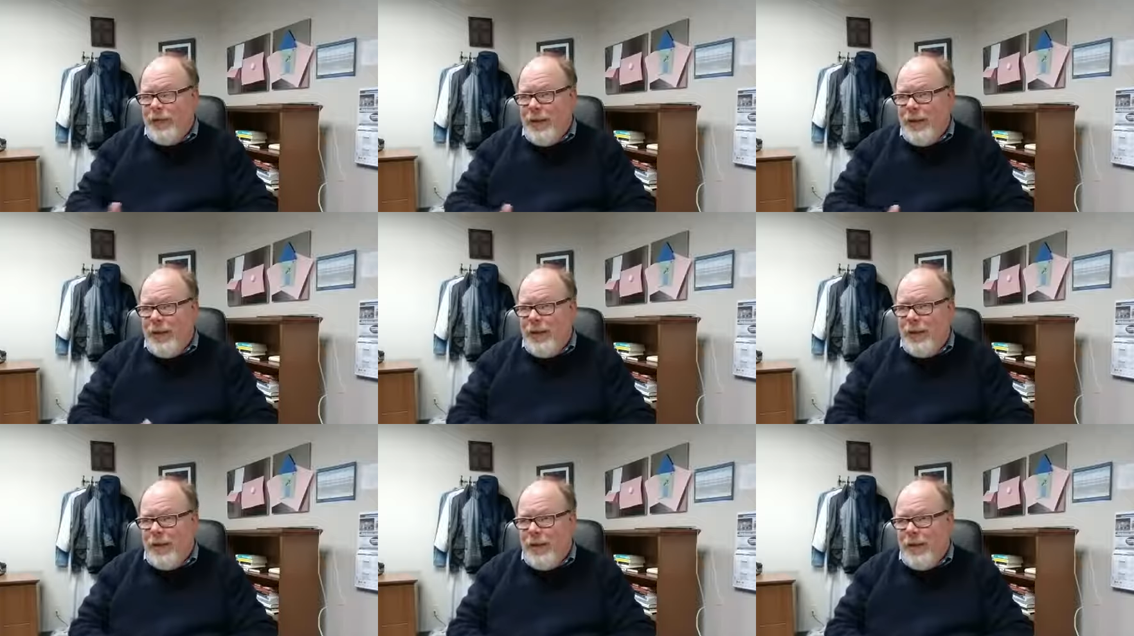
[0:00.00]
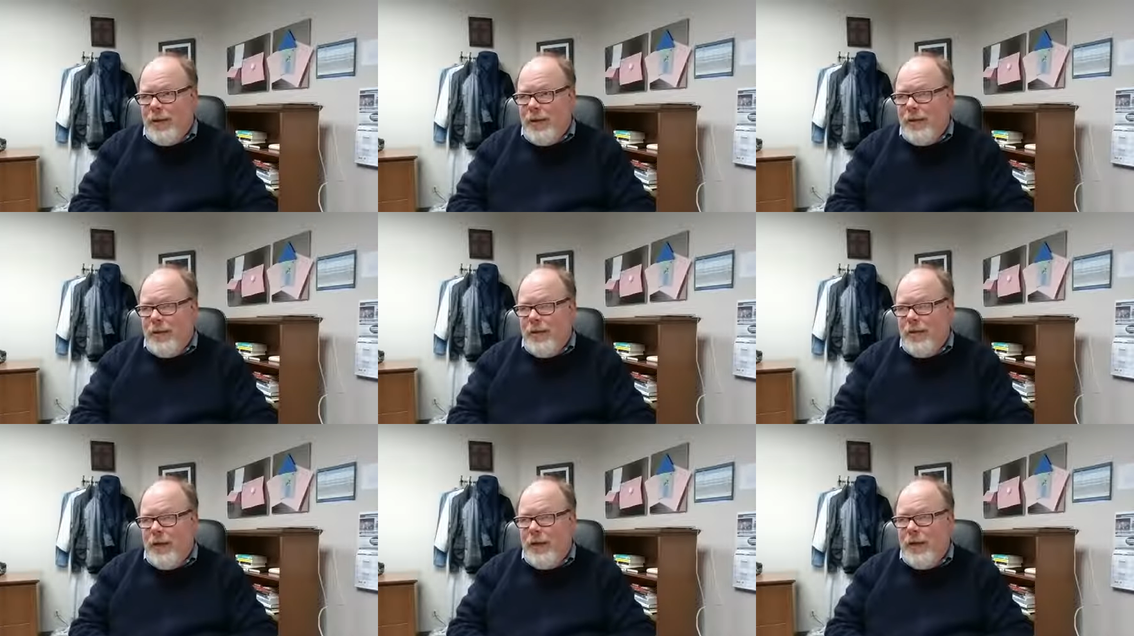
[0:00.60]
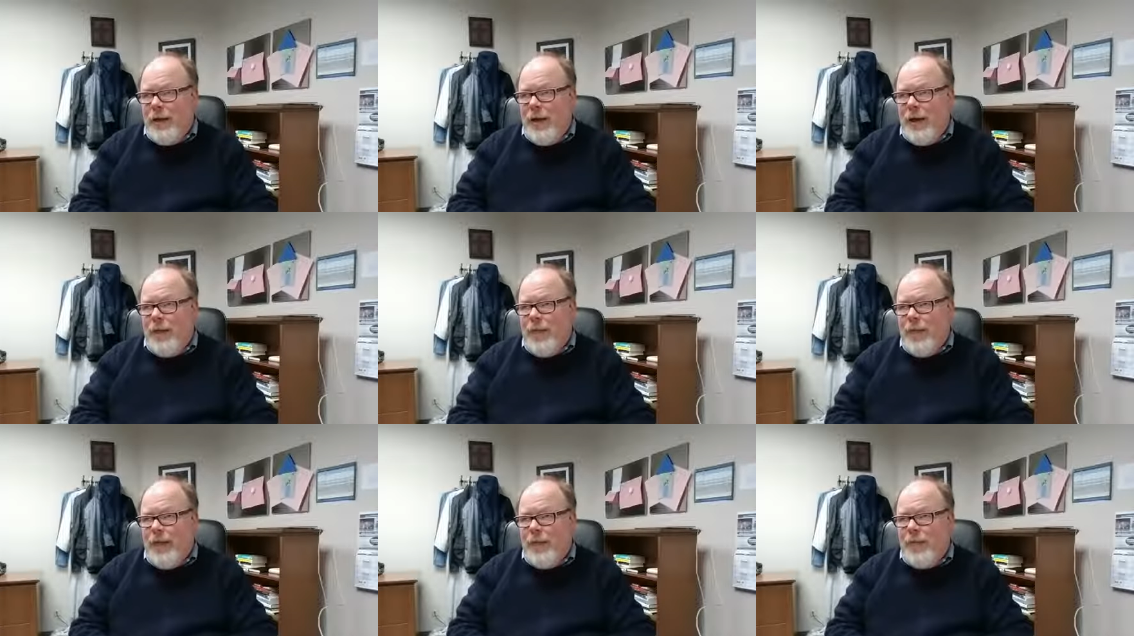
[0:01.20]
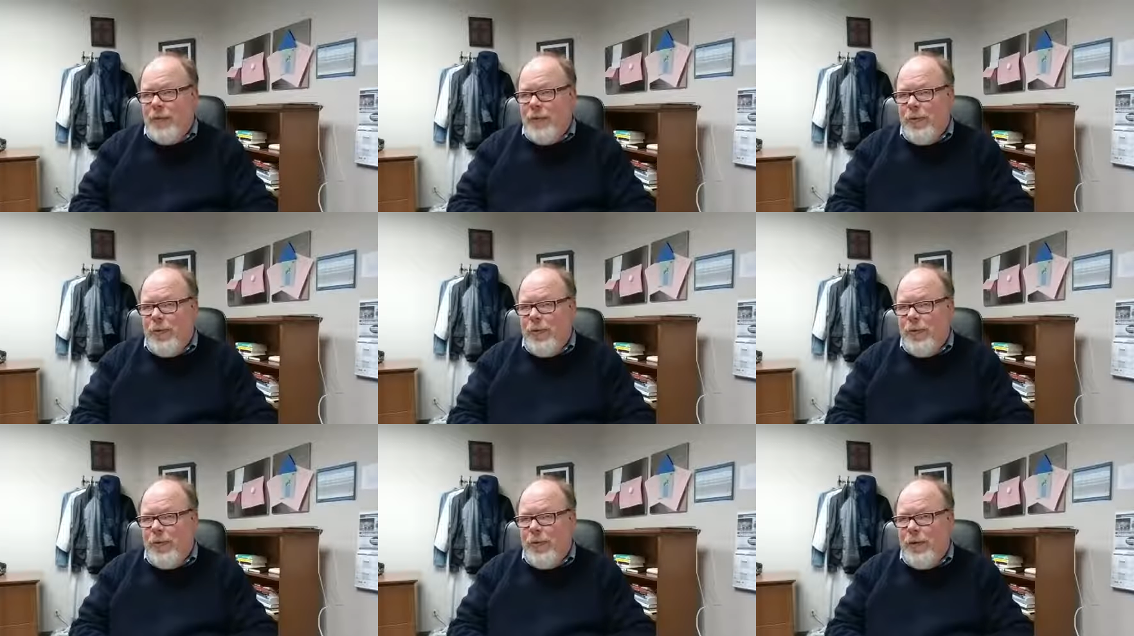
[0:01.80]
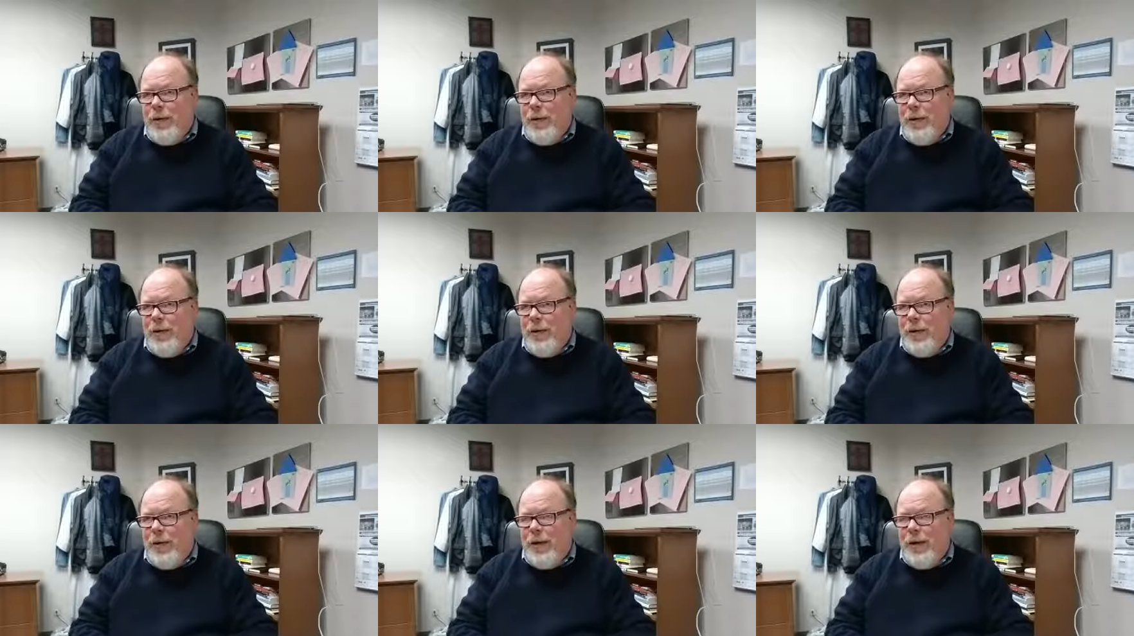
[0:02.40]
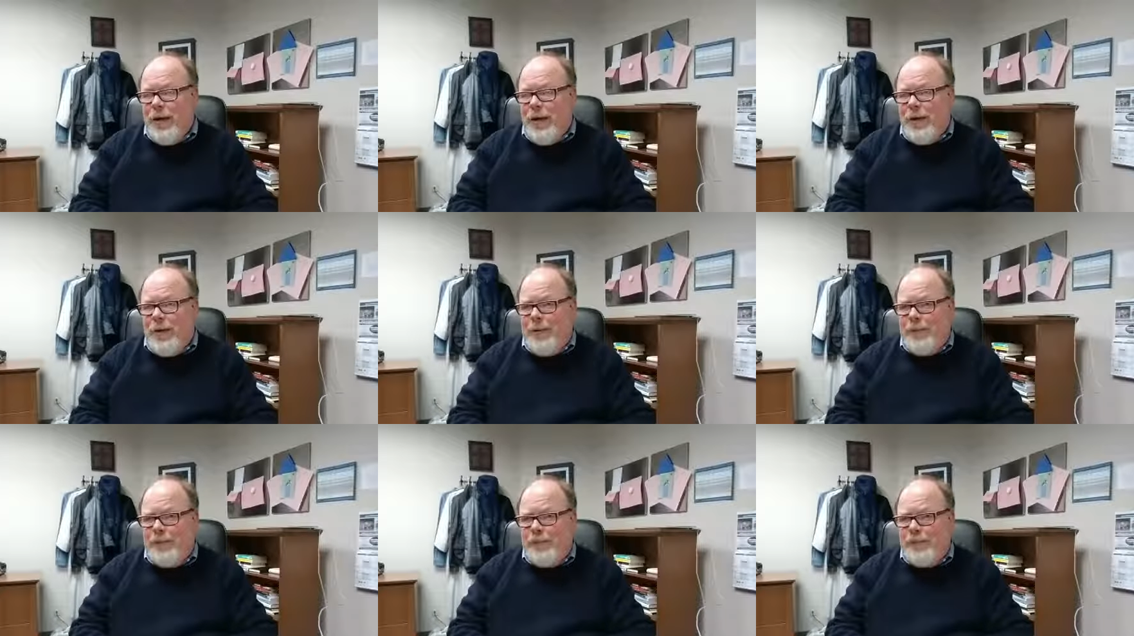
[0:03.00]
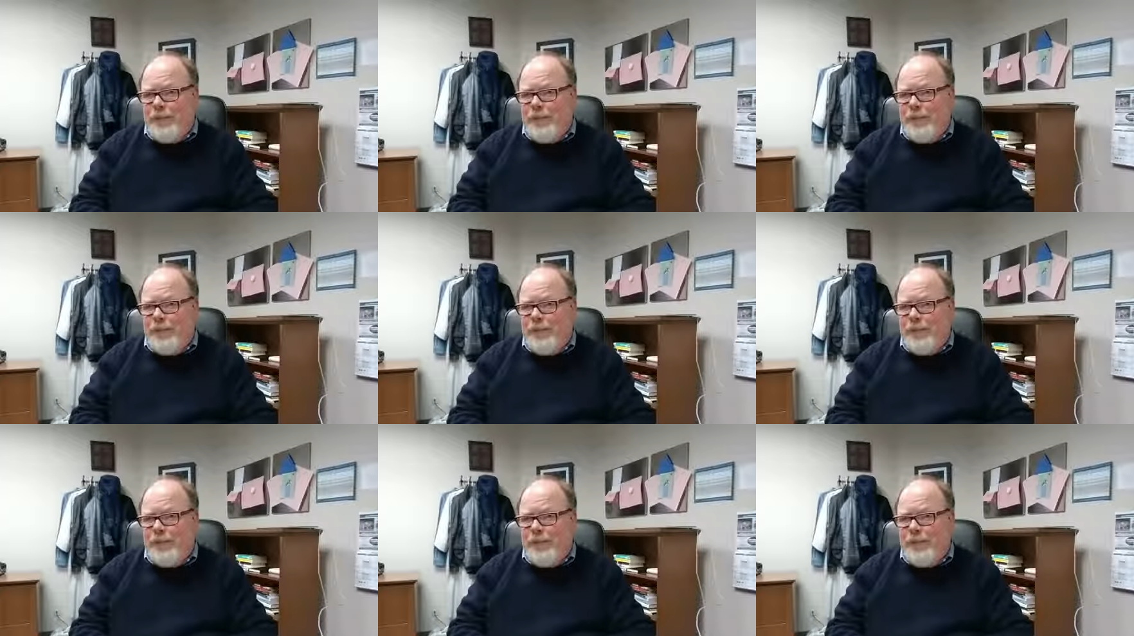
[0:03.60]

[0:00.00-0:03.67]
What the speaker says: until even up through now.